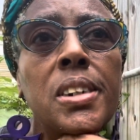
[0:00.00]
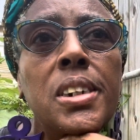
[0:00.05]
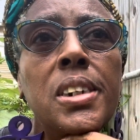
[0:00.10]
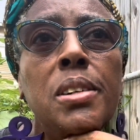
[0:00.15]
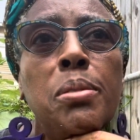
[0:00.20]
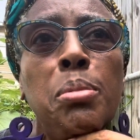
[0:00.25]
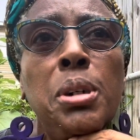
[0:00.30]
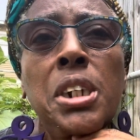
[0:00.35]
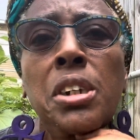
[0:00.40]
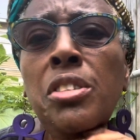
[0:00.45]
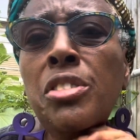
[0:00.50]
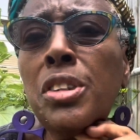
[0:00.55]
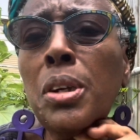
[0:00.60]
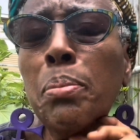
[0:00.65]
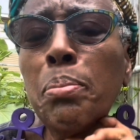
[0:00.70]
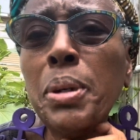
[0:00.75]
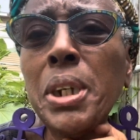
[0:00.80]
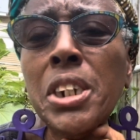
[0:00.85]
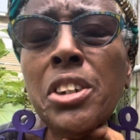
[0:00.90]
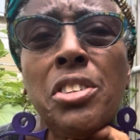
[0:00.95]
But it's a
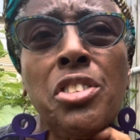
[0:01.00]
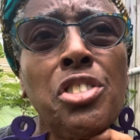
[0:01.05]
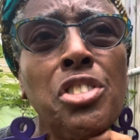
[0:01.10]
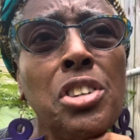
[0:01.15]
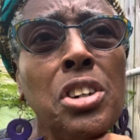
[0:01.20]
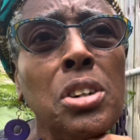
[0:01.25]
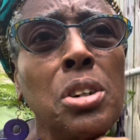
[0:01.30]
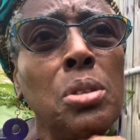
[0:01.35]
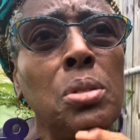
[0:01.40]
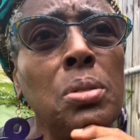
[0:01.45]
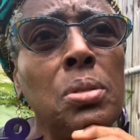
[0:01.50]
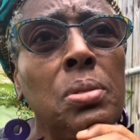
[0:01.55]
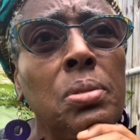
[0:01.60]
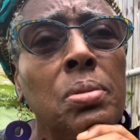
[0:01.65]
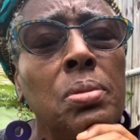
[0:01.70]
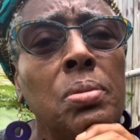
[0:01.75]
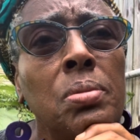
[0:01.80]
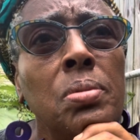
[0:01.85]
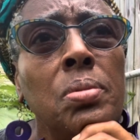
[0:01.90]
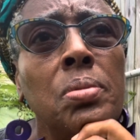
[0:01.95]
big show.
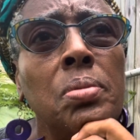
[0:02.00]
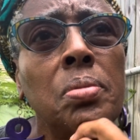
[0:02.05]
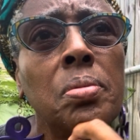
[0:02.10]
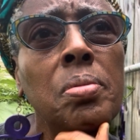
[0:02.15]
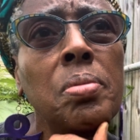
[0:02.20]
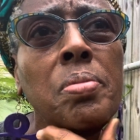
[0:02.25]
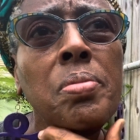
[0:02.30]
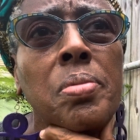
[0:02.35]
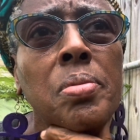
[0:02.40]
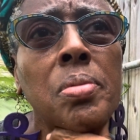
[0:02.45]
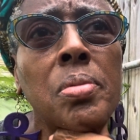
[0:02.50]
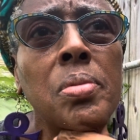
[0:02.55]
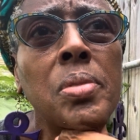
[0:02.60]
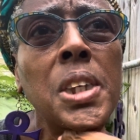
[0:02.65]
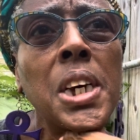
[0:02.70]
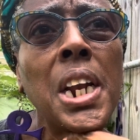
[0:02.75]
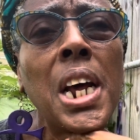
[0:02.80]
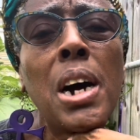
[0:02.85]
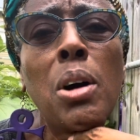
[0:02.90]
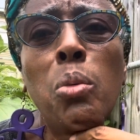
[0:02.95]
that
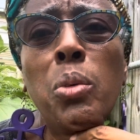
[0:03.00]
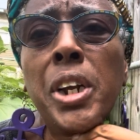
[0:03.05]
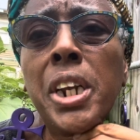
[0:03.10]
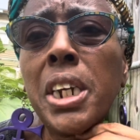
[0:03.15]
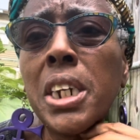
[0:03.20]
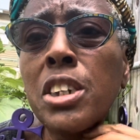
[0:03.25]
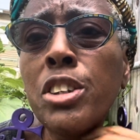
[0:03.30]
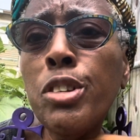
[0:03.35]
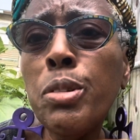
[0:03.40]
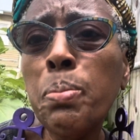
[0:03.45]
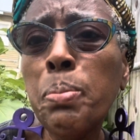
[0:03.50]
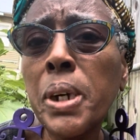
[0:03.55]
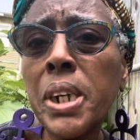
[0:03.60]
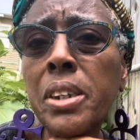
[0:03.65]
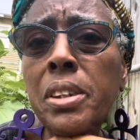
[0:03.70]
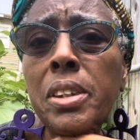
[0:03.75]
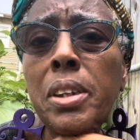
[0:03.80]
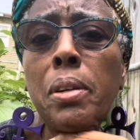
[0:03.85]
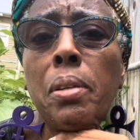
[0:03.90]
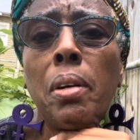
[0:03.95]
I would have
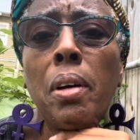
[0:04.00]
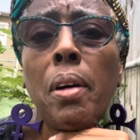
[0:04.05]
expected